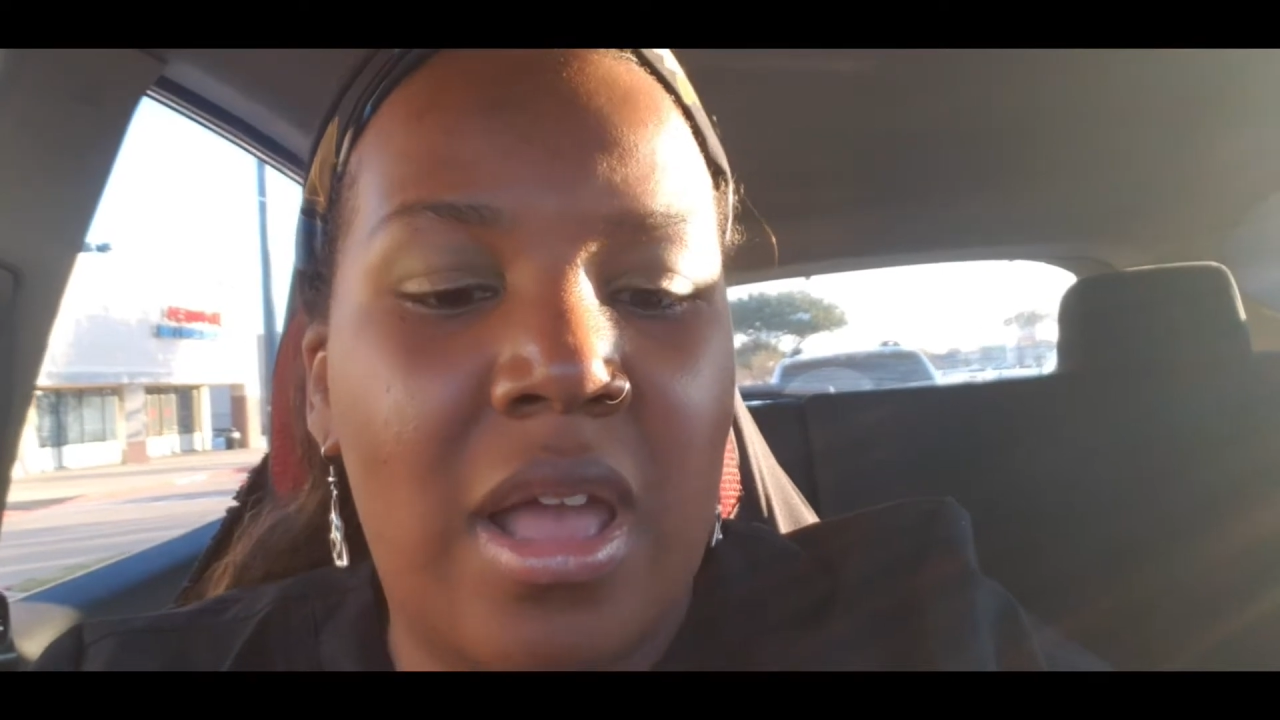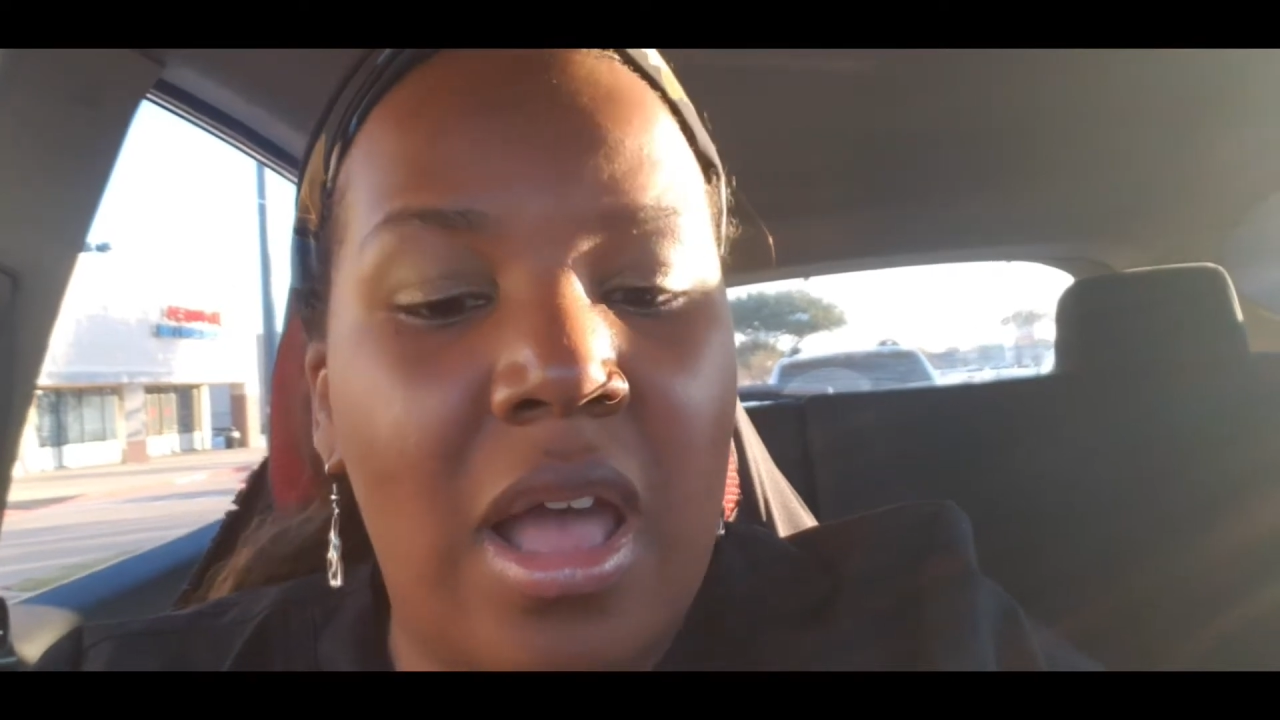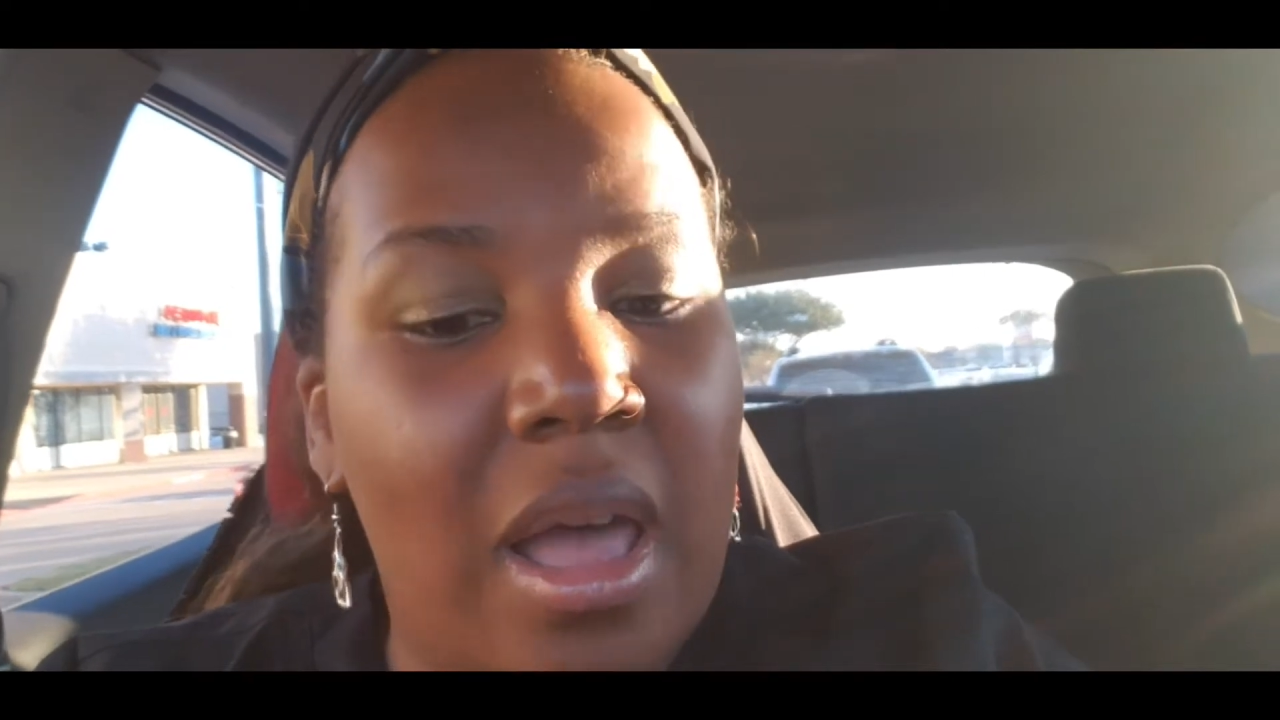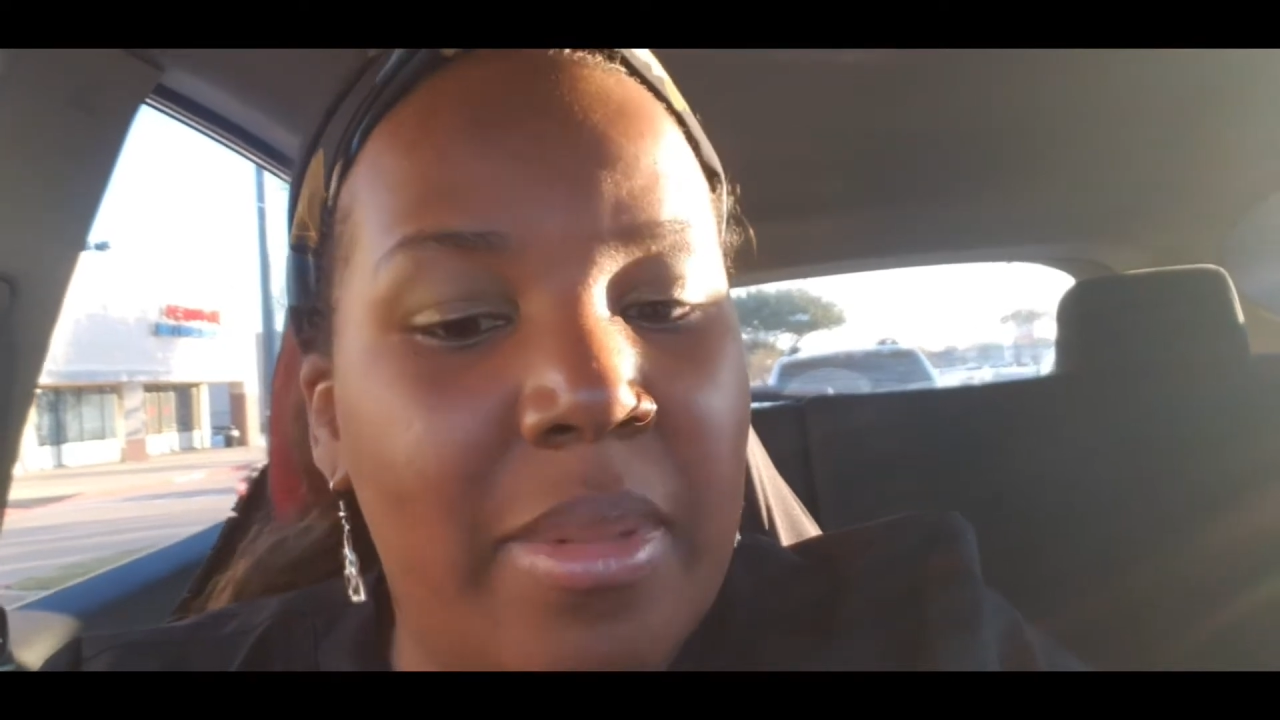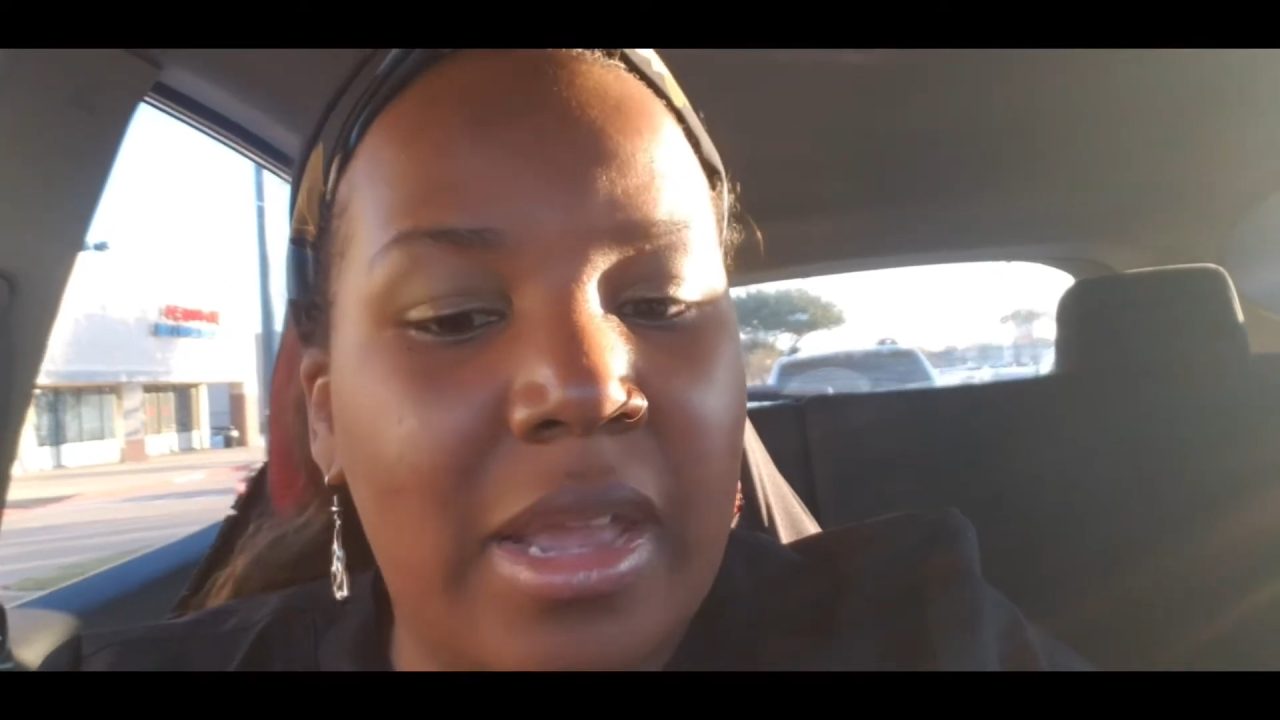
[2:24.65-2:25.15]

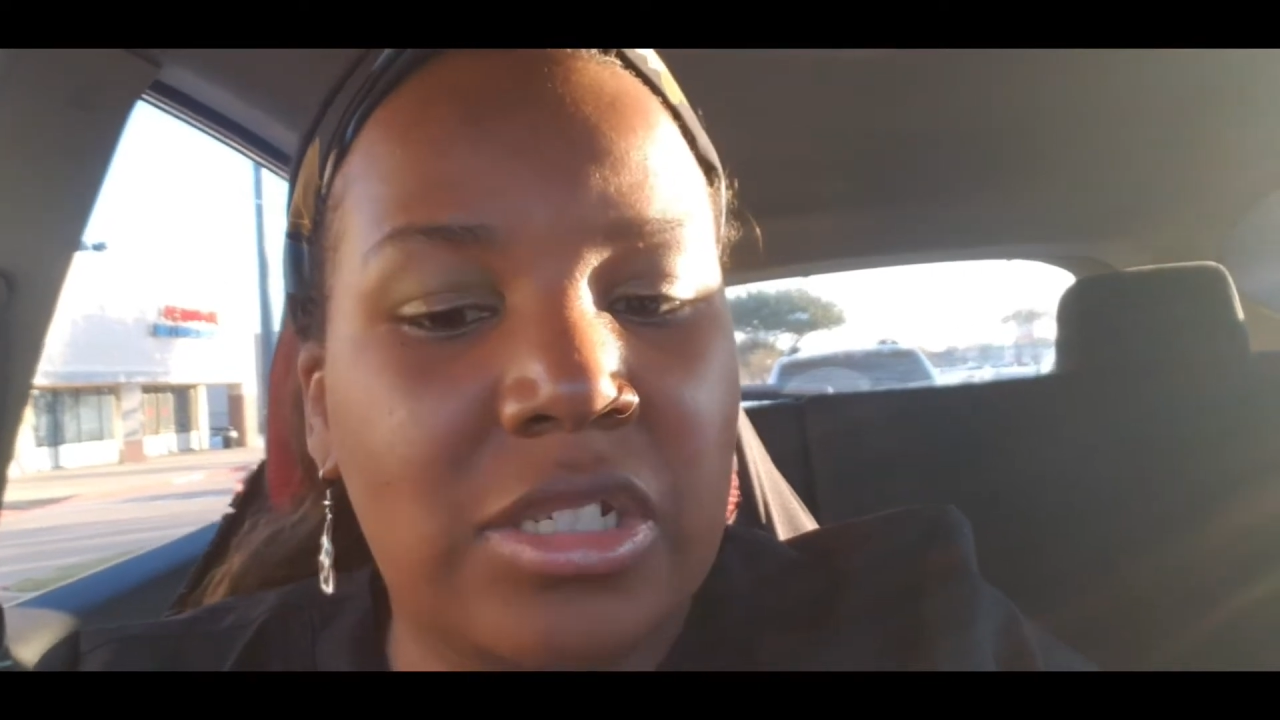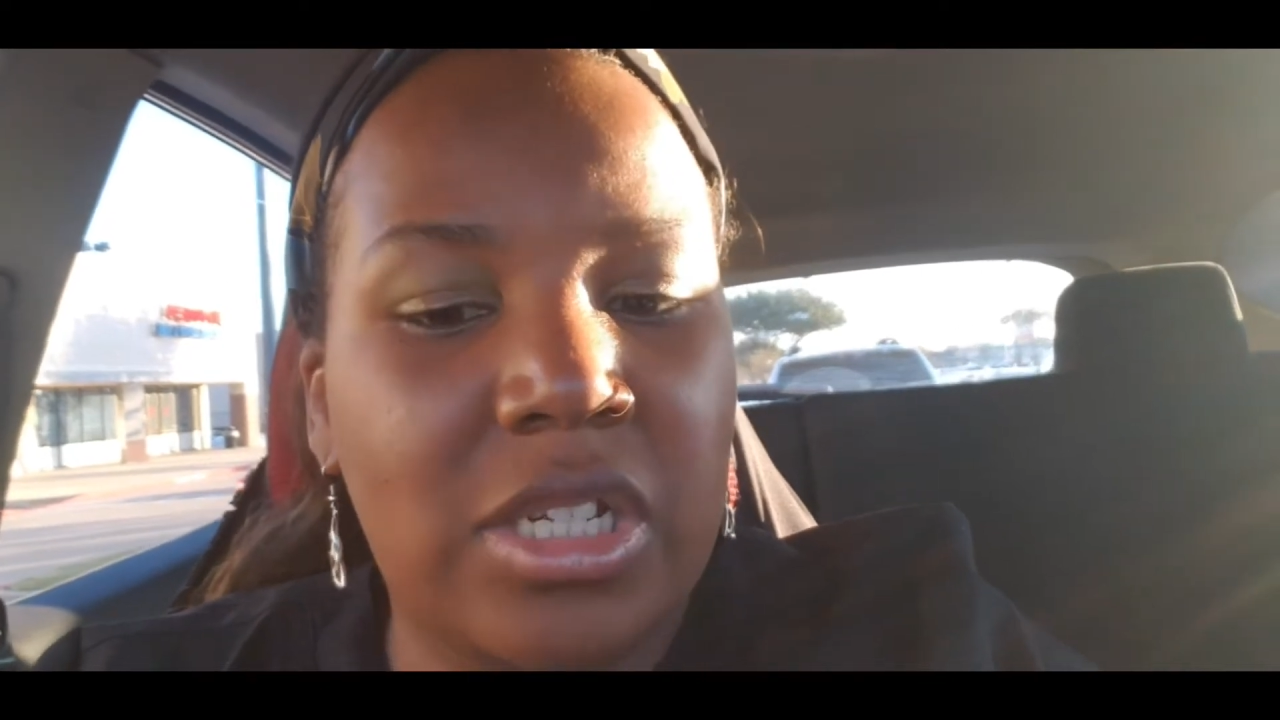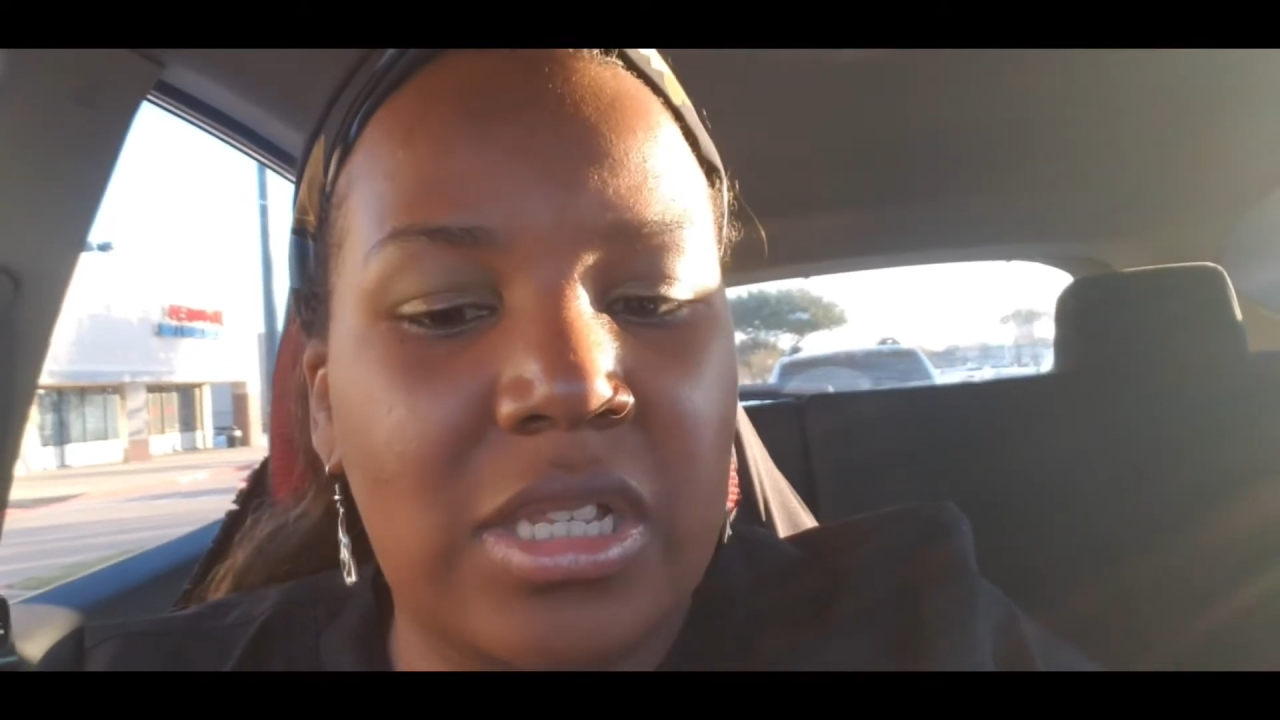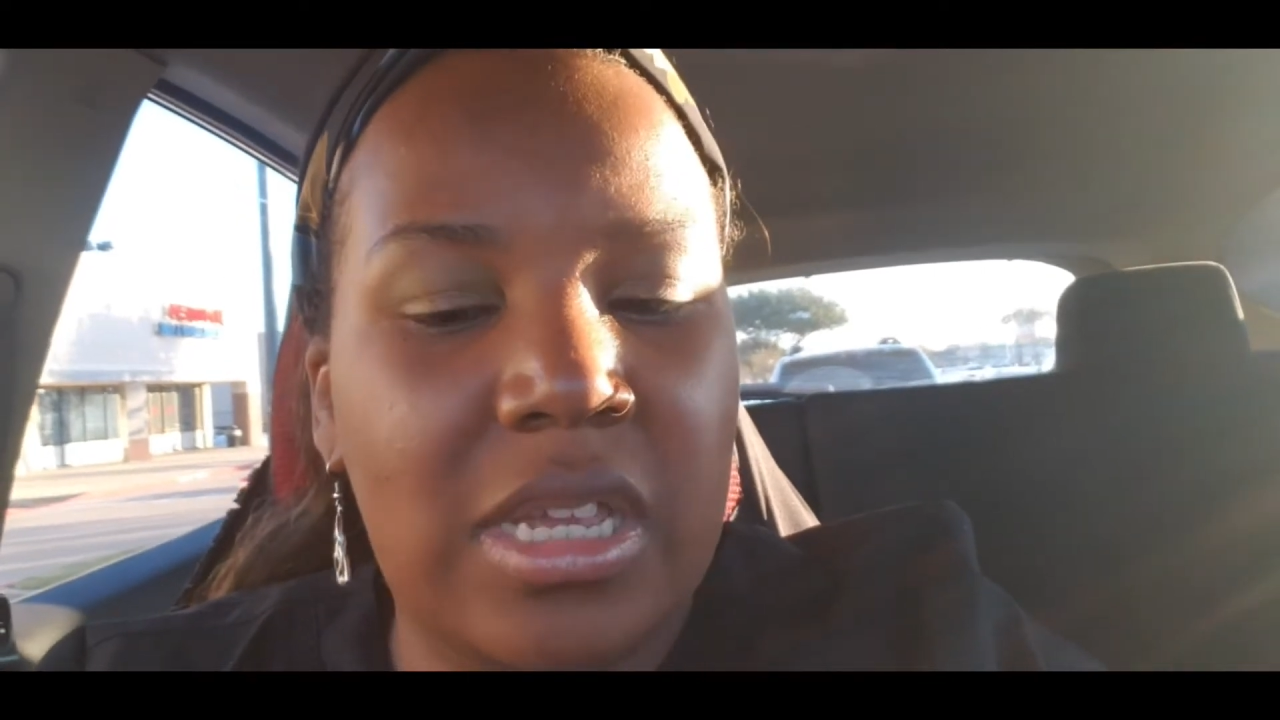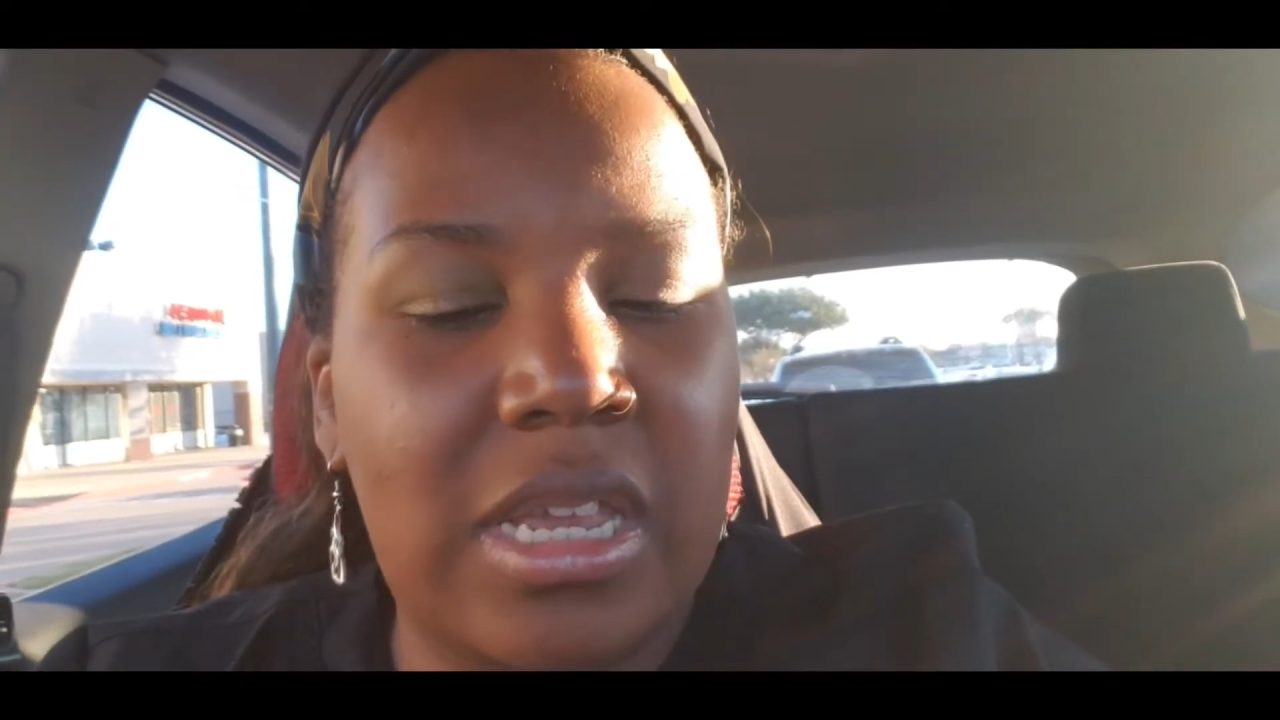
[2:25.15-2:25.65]
I'm
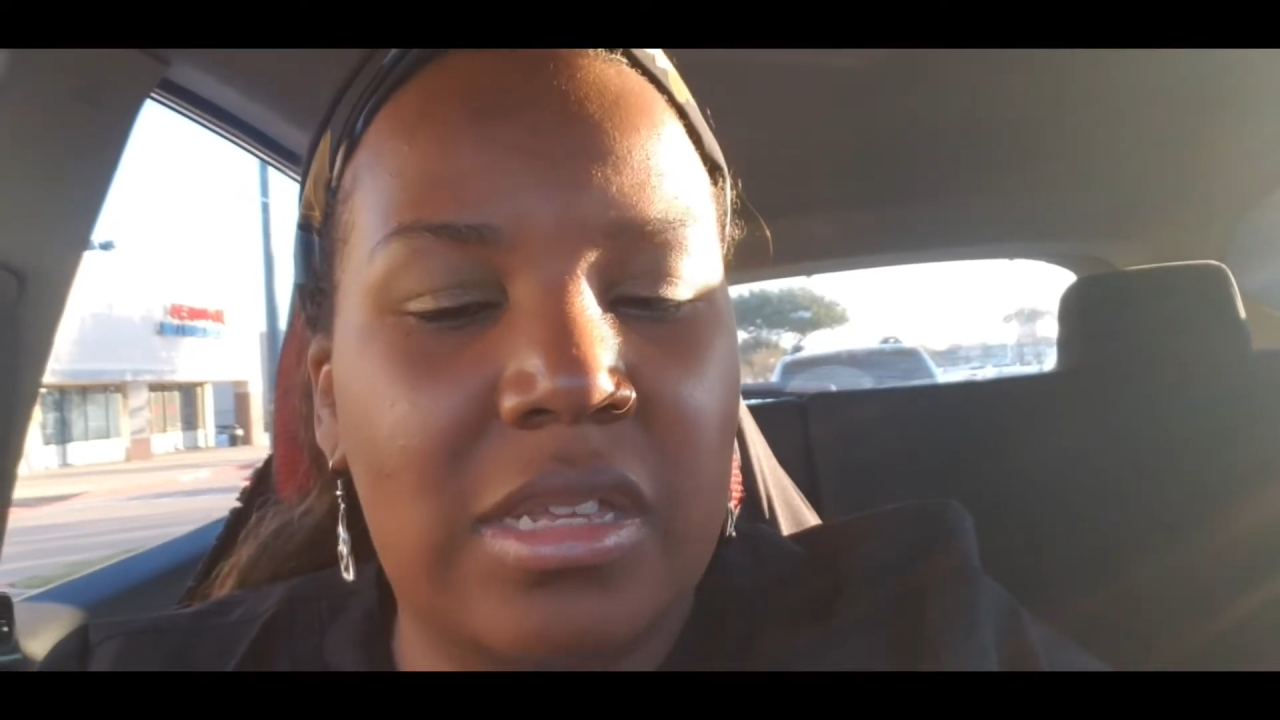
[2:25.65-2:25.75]
actually